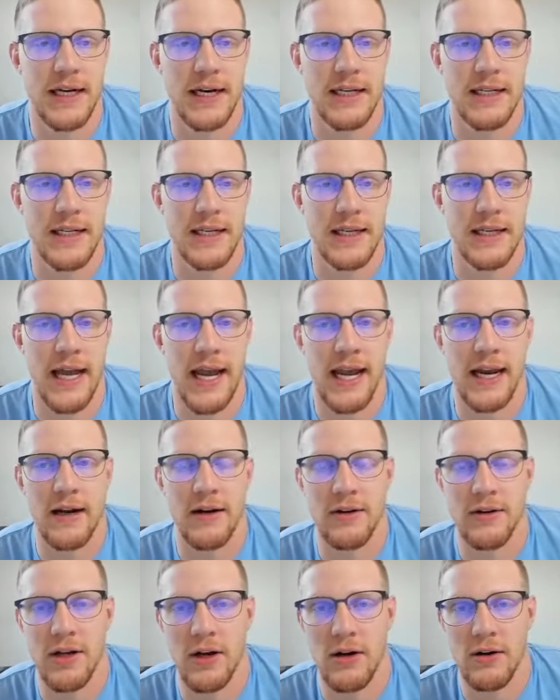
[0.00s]
I did
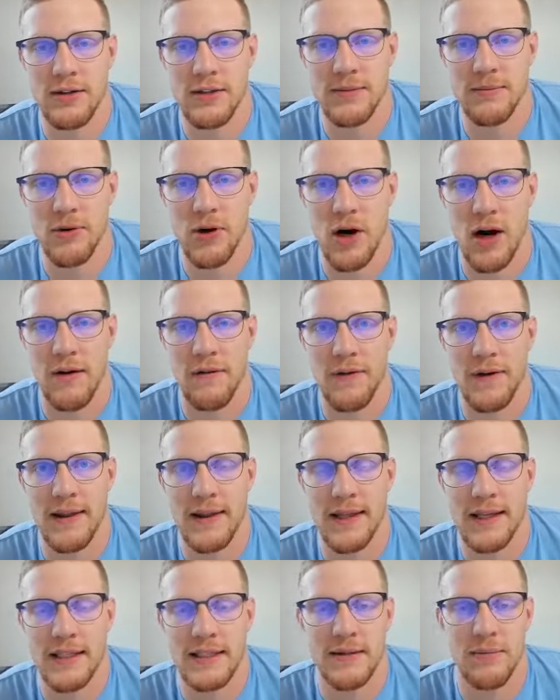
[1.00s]
$800 in
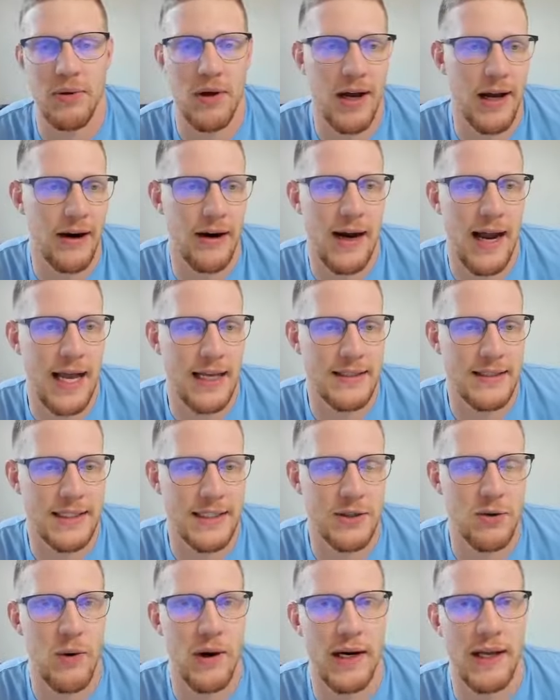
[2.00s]
profit. This supplier has
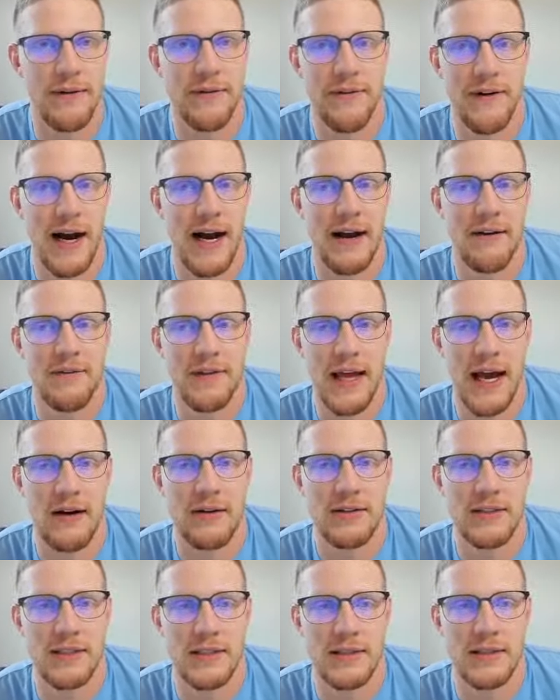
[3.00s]
like
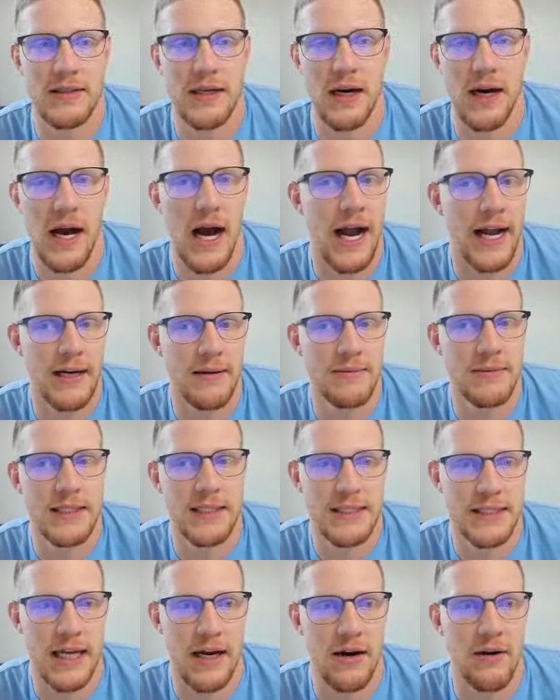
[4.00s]
25,000 uh, items
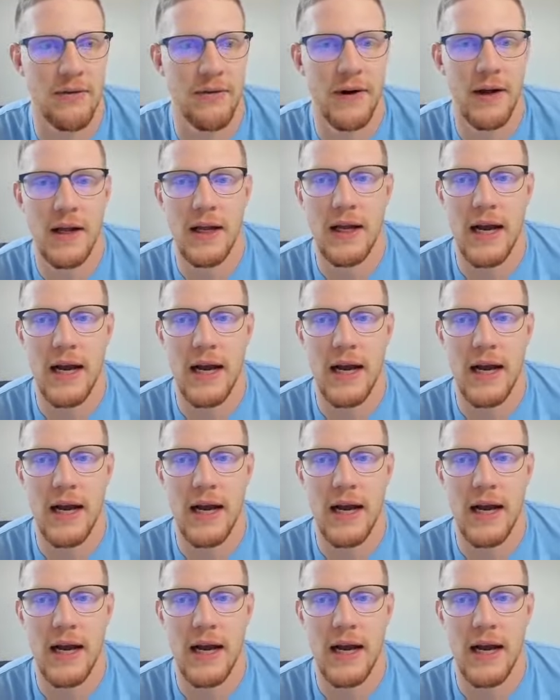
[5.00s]
itself.